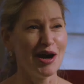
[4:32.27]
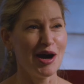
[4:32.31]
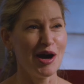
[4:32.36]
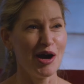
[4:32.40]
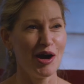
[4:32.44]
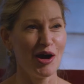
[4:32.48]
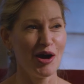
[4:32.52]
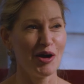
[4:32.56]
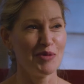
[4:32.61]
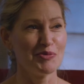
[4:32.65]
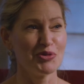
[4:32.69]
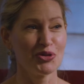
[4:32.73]

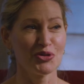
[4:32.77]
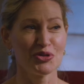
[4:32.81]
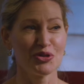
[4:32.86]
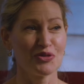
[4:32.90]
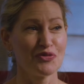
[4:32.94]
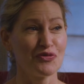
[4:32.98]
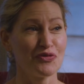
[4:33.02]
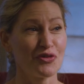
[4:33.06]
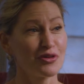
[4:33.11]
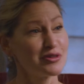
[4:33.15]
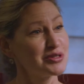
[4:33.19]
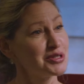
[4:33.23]
You're the
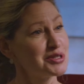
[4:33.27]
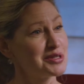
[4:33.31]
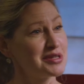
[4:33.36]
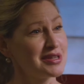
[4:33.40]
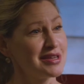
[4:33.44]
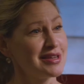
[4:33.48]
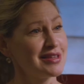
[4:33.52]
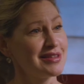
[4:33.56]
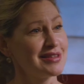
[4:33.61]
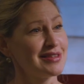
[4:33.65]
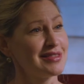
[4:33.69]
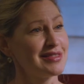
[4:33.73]
first
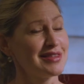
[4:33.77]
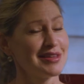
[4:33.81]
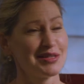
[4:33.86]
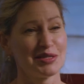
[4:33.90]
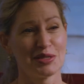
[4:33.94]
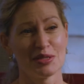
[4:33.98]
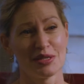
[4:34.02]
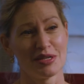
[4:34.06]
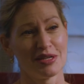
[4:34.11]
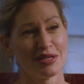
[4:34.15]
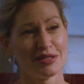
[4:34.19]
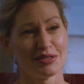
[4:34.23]
thing that they
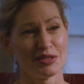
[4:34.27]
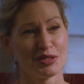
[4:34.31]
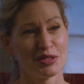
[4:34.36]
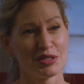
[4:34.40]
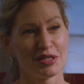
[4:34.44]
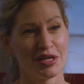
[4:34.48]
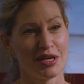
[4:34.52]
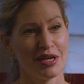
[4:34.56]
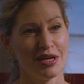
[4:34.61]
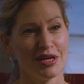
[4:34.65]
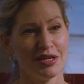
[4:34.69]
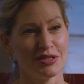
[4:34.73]
see on
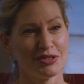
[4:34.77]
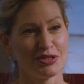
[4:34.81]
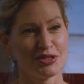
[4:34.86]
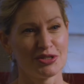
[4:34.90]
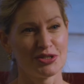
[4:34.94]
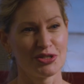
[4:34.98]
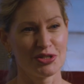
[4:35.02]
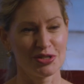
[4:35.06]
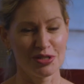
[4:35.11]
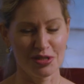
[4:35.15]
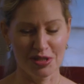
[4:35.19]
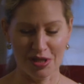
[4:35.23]
stage.
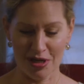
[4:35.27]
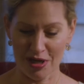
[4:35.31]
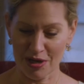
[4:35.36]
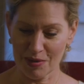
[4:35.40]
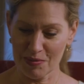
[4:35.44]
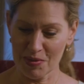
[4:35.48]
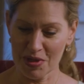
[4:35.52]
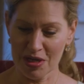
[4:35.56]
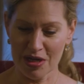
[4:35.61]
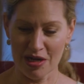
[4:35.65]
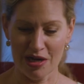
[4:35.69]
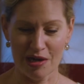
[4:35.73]
It's just
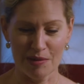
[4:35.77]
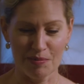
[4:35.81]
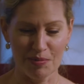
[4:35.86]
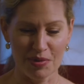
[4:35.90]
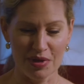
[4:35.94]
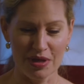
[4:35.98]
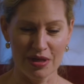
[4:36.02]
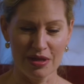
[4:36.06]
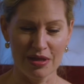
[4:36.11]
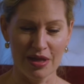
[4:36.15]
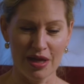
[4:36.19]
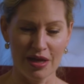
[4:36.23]
coming up
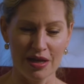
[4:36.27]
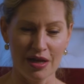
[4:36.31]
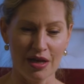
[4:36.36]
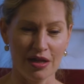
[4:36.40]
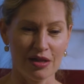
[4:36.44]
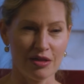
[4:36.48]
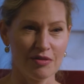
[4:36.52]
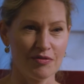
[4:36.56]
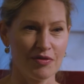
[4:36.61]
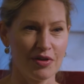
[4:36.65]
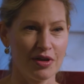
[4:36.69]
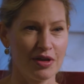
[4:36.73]
in that
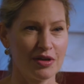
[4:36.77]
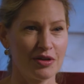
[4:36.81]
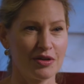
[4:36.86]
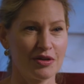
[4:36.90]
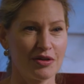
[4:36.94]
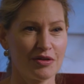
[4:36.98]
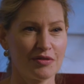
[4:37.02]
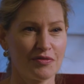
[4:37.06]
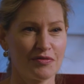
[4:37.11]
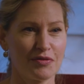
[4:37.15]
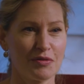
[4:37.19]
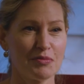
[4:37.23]

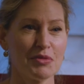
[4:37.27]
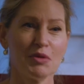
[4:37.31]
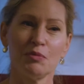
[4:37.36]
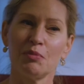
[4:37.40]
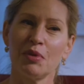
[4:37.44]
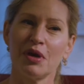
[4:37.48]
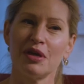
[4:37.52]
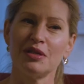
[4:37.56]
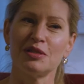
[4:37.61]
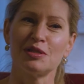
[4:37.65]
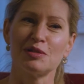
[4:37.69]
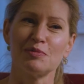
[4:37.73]
elevator from the
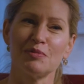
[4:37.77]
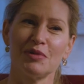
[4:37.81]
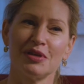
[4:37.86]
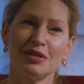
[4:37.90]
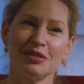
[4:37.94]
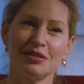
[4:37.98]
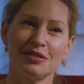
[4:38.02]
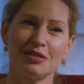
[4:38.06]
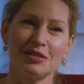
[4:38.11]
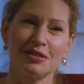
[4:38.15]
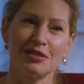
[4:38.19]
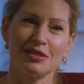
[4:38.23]

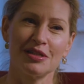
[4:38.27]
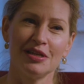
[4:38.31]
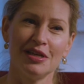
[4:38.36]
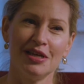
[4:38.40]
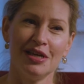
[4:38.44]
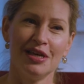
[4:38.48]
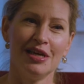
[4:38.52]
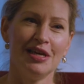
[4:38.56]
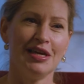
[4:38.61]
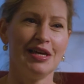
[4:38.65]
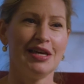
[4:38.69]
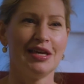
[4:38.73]
basement
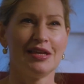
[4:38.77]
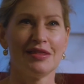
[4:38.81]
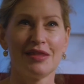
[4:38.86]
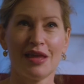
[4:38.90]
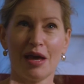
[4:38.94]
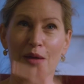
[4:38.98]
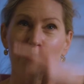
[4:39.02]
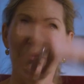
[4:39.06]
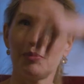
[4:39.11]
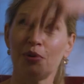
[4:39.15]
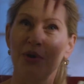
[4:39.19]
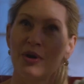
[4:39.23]
in
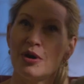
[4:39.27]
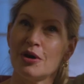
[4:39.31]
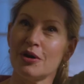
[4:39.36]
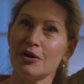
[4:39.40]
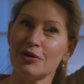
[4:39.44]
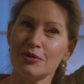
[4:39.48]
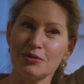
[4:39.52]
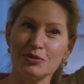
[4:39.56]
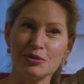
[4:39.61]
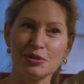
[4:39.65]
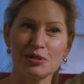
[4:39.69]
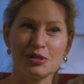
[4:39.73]
that
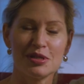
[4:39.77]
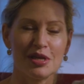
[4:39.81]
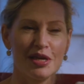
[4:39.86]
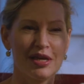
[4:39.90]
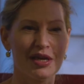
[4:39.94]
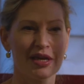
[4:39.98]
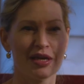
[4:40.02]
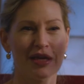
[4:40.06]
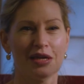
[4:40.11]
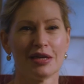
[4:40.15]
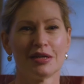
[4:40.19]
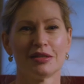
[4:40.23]
pose,
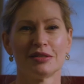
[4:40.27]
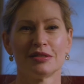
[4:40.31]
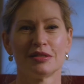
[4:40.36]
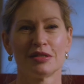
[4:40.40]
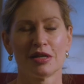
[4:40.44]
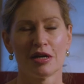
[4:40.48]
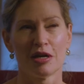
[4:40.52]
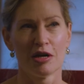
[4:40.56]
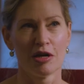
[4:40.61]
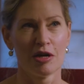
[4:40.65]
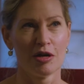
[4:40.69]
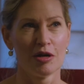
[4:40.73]
and
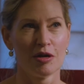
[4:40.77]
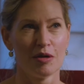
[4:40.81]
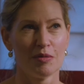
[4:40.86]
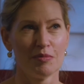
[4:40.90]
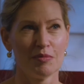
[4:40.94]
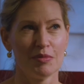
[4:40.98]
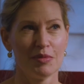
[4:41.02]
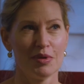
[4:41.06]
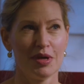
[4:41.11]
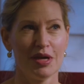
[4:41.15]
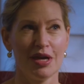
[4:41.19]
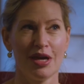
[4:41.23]

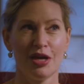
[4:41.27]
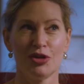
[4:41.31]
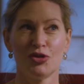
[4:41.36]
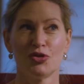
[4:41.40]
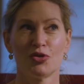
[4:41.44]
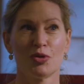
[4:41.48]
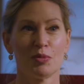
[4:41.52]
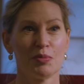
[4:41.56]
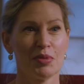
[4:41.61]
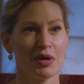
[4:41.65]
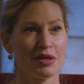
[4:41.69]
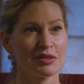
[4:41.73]

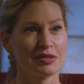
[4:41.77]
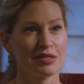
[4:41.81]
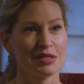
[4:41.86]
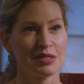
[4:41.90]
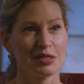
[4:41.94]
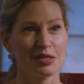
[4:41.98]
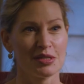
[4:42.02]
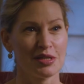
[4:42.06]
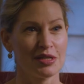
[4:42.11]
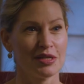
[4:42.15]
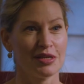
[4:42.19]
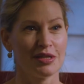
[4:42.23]
you're about to
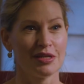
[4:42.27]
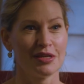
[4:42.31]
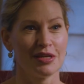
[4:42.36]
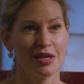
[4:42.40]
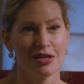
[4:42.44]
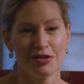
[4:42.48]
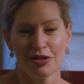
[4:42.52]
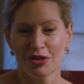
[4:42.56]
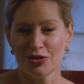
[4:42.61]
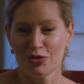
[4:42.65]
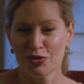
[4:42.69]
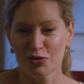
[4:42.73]
sing,
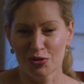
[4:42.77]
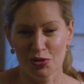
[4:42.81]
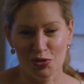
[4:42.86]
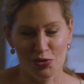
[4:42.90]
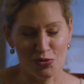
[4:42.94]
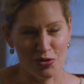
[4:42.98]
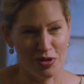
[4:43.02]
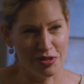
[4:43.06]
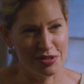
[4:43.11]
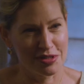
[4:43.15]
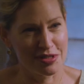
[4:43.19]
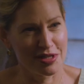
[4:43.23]
and then you
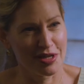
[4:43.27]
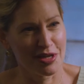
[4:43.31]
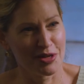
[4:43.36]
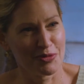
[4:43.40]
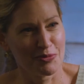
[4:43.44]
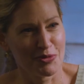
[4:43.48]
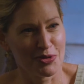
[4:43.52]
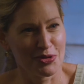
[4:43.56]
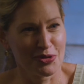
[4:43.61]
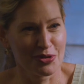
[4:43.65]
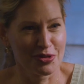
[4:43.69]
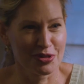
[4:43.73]
strut
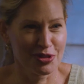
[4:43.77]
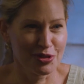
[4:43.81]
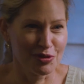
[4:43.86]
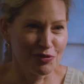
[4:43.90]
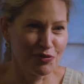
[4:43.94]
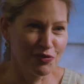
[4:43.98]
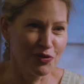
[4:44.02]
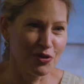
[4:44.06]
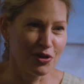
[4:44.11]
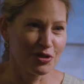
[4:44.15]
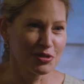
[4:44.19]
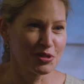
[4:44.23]
down with your little
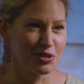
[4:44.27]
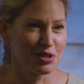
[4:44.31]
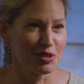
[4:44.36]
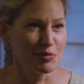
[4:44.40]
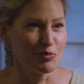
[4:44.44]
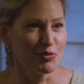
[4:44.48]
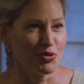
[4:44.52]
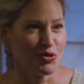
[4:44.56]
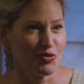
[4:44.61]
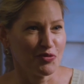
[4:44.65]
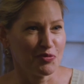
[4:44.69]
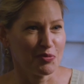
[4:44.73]
Fosse
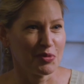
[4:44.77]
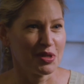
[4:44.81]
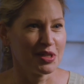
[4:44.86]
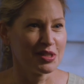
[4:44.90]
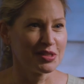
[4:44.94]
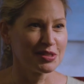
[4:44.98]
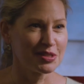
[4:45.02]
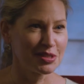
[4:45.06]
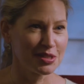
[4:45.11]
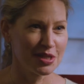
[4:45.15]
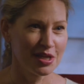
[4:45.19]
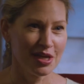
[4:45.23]

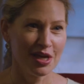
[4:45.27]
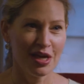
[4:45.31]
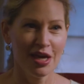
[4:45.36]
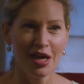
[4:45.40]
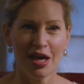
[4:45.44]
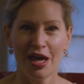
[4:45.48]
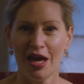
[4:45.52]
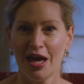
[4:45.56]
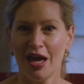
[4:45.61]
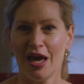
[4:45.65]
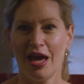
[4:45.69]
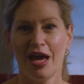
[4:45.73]
movement,
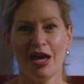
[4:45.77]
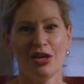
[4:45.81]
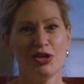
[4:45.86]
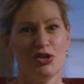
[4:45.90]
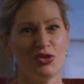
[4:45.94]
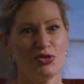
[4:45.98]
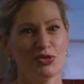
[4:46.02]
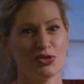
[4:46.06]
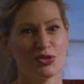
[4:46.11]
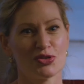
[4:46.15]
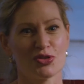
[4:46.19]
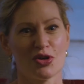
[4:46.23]
and
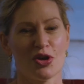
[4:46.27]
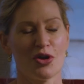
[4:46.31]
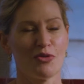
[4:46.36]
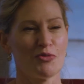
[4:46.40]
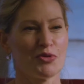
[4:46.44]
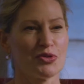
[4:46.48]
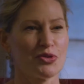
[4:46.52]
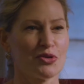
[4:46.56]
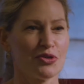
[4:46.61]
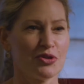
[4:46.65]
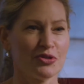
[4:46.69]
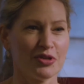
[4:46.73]
you start
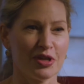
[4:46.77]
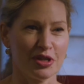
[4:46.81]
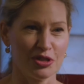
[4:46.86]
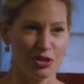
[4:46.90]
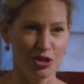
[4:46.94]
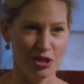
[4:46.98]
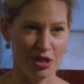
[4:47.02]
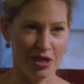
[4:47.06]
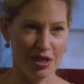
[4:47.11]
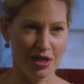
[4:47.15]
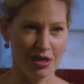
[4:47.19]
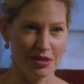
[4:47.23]
with all that
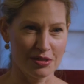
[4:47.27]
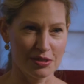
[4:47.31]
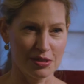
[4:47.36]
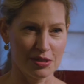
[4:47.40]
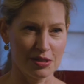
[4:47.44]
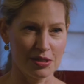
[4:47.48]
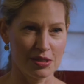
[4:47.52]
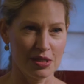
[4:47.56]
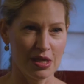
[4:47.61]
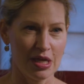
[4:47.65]
jazz.